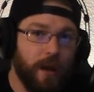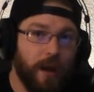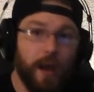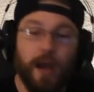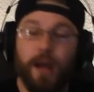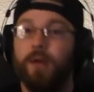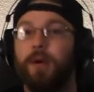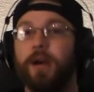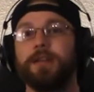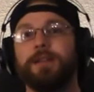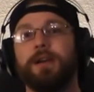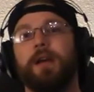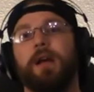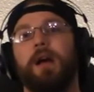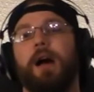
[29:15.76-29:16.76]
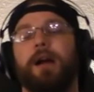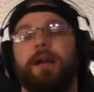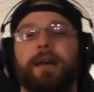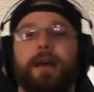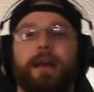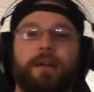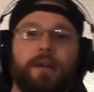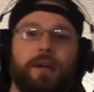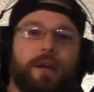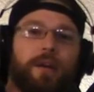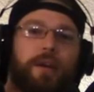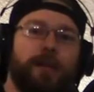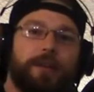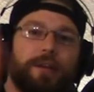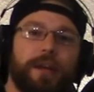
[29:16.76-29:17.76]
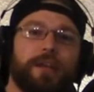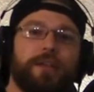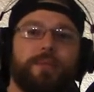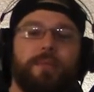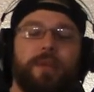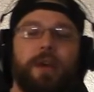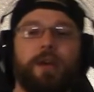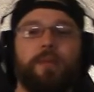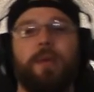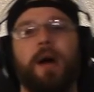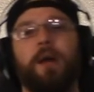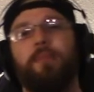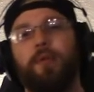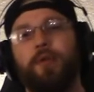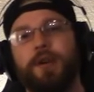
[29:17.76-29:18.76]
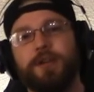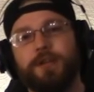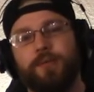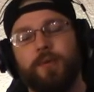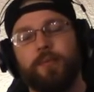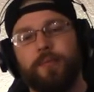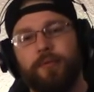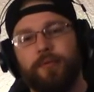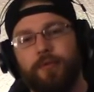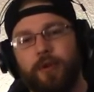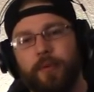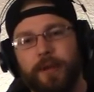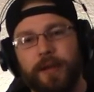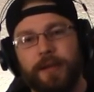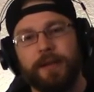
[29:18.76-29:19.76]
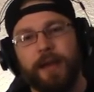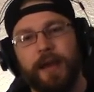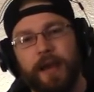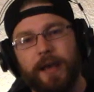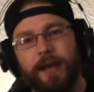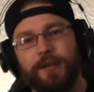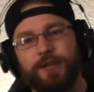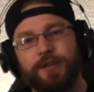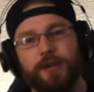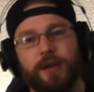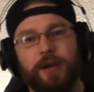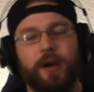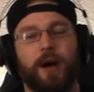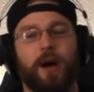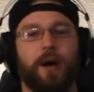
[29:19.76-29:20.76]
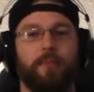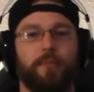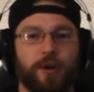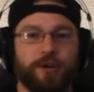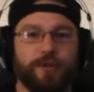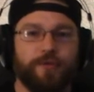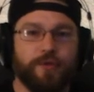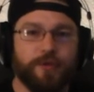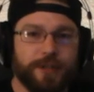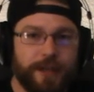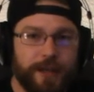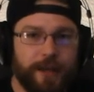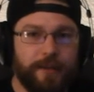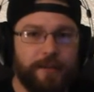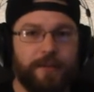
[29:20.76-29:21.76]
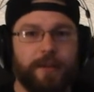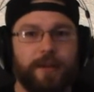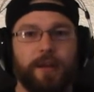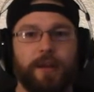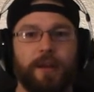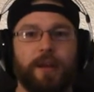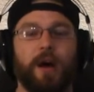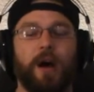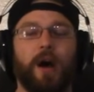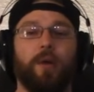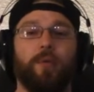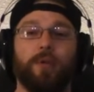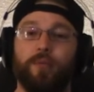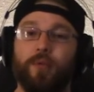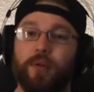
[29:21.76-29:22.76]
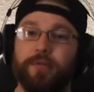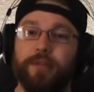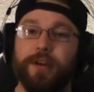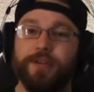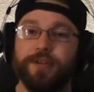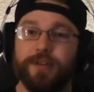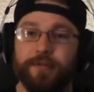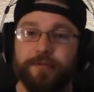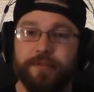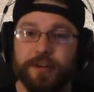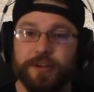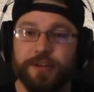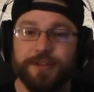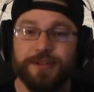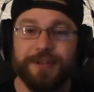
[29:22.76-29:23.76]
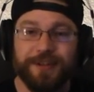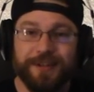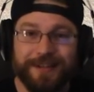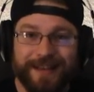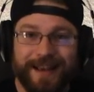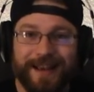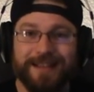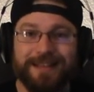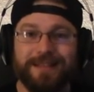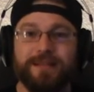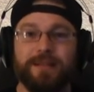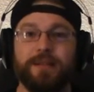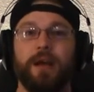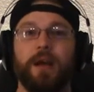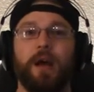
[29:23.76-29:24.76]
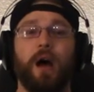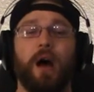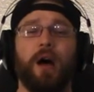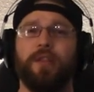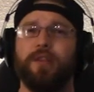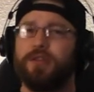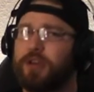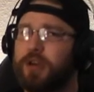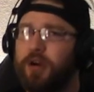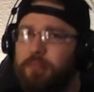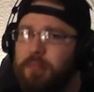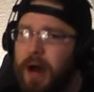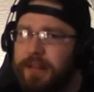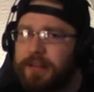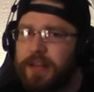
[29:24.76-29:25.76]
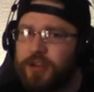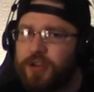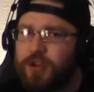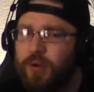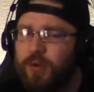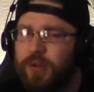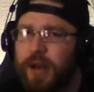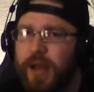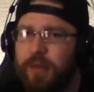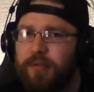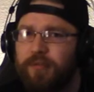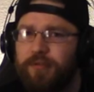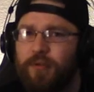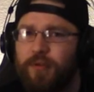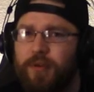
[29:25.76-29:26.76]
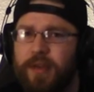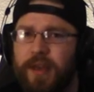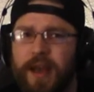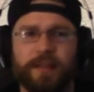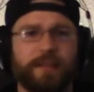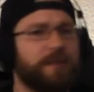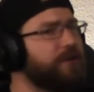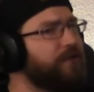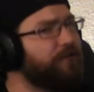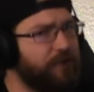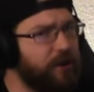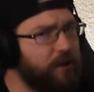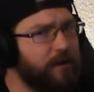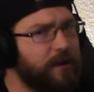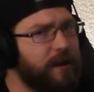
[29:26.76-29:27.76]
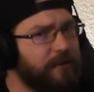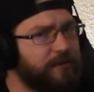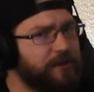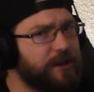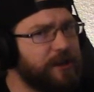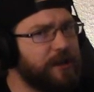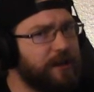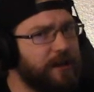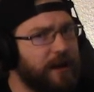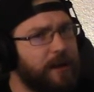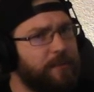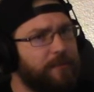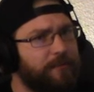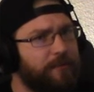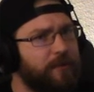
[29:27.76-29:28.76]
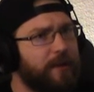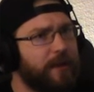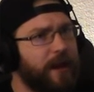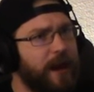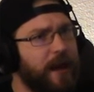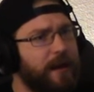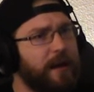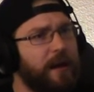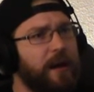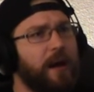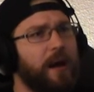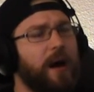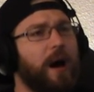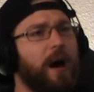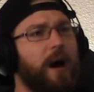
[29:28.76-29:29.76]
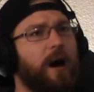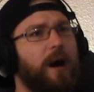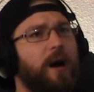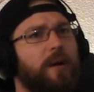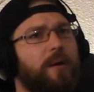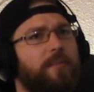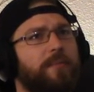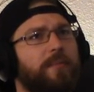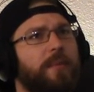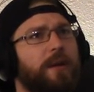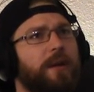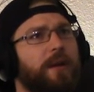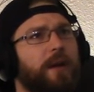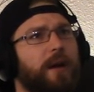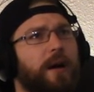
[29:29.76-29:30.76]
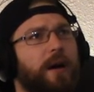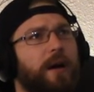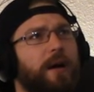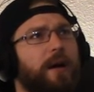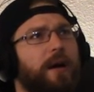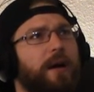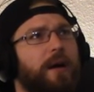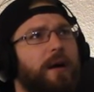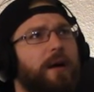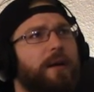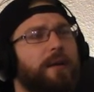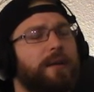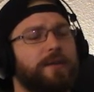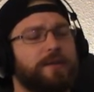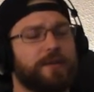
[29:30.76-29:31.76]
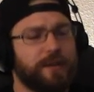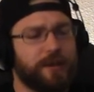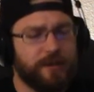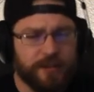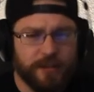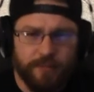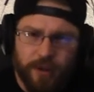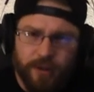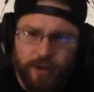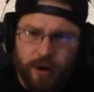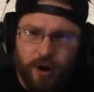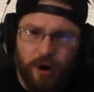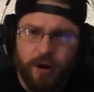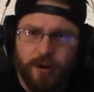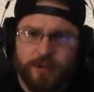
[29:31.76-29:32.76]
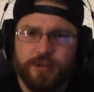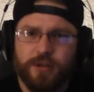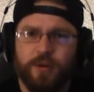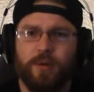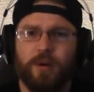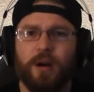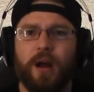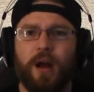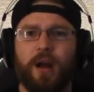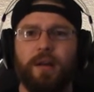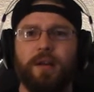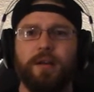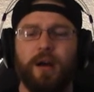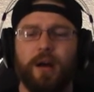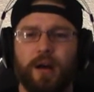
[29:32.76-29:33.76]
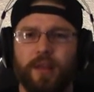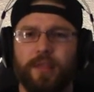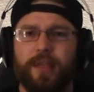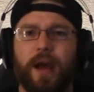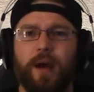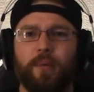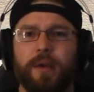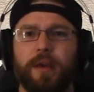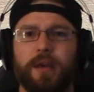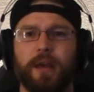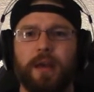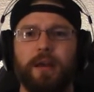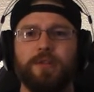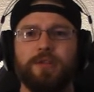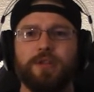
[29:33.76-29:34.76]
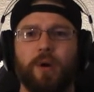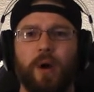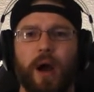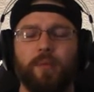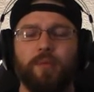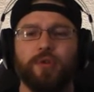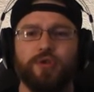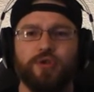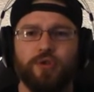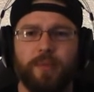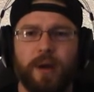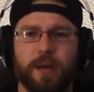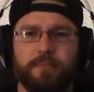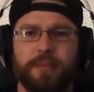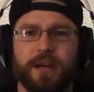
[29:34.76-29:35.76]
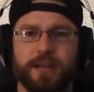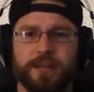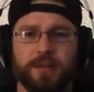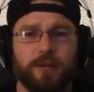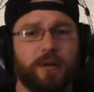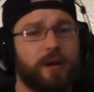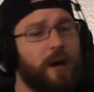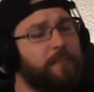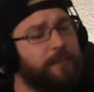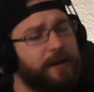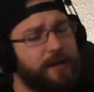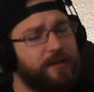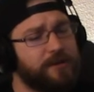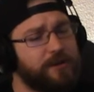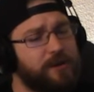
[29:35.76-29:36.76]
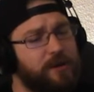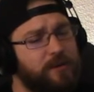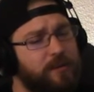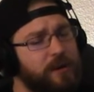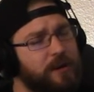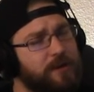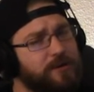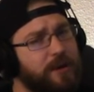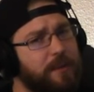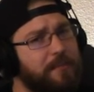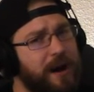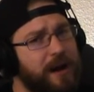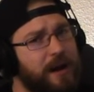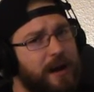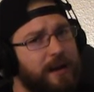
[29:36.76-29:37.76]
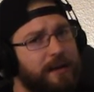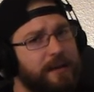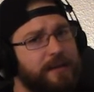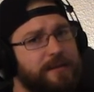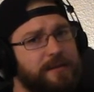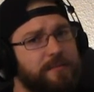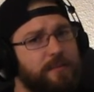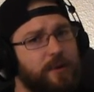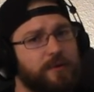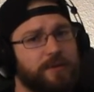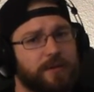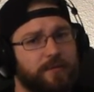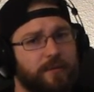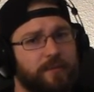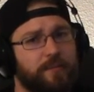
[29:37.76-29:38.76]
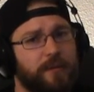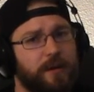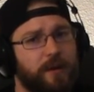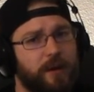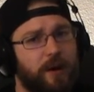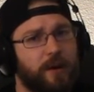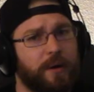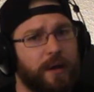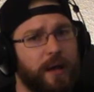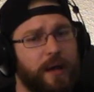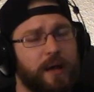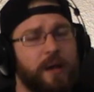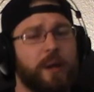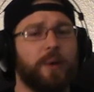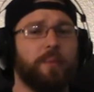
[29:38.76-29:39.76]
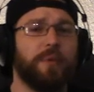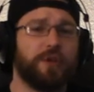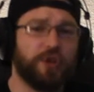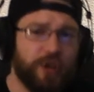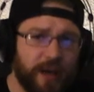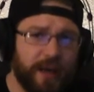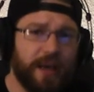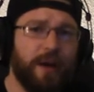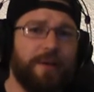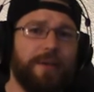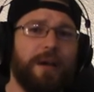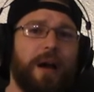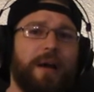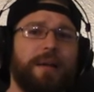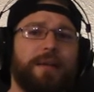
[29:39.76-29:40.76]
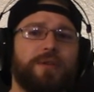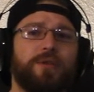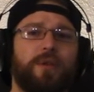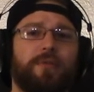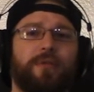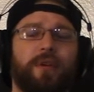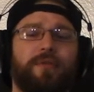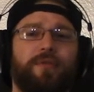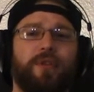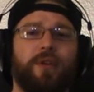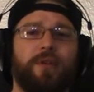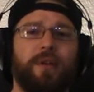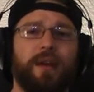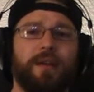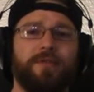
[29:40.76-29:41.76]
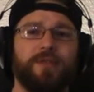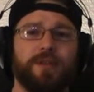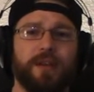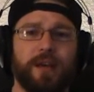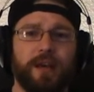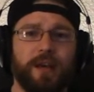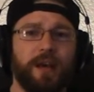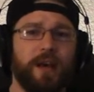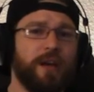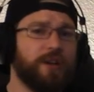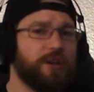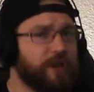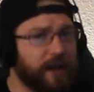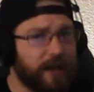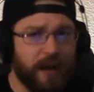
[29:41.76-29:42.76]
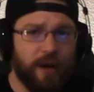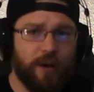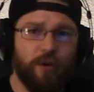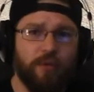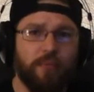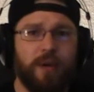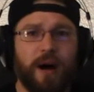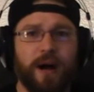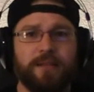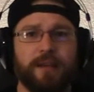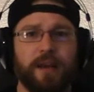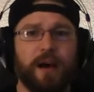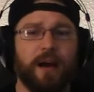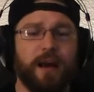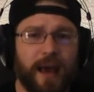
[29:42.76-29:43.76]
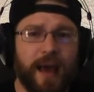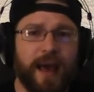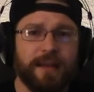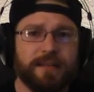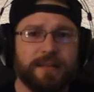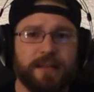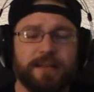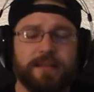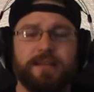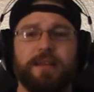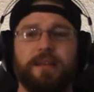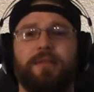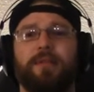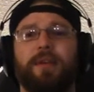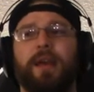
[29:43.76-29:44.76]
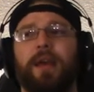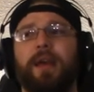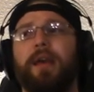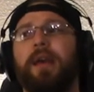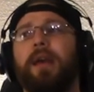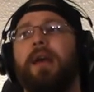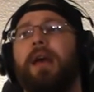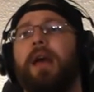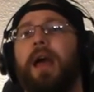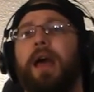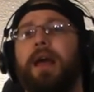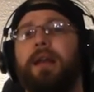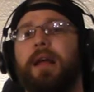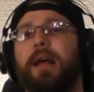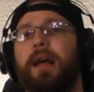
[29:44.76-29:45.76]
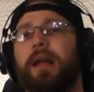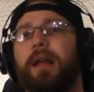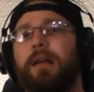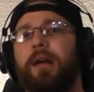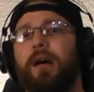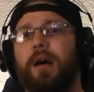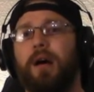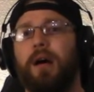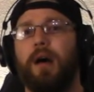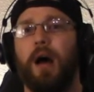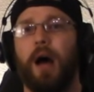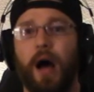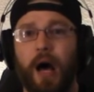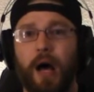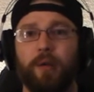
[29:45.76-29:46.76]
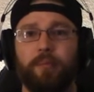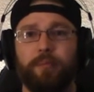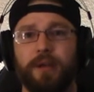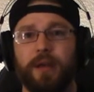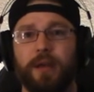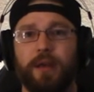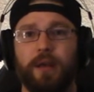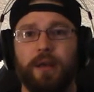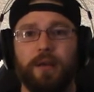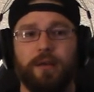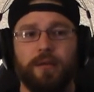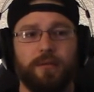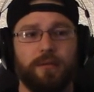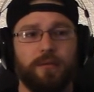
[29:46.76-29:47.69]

anyways, again, catch me and my boys will be performing at the Edge uh, March 14th uh, with War of Ages, Convictions, and Dens. Uh, there's a Combate show the night before that. There's Fury FC the night before that. Um, uh, there's there's some other cards going on uh, that weekend, so I will do my best. Look, I'm playing a show, so I might not get to most of them. Okay, but check out Yanes over at Fury FC. Check out Combate on Access TV. And then uh, I'll be